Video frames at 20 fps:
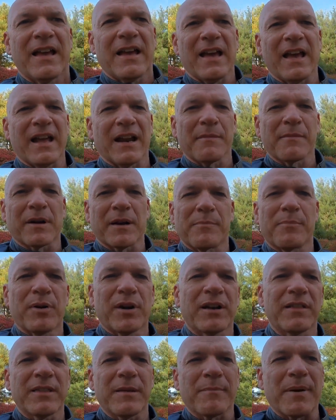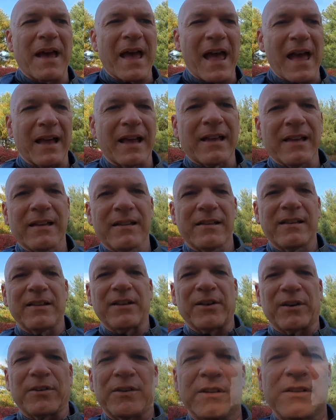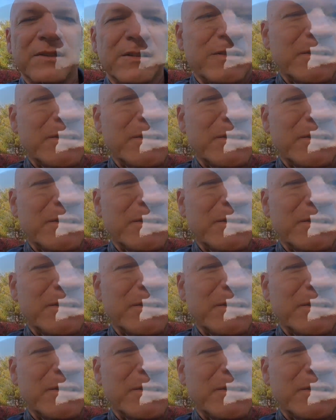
And I'm going to put it in the bag here,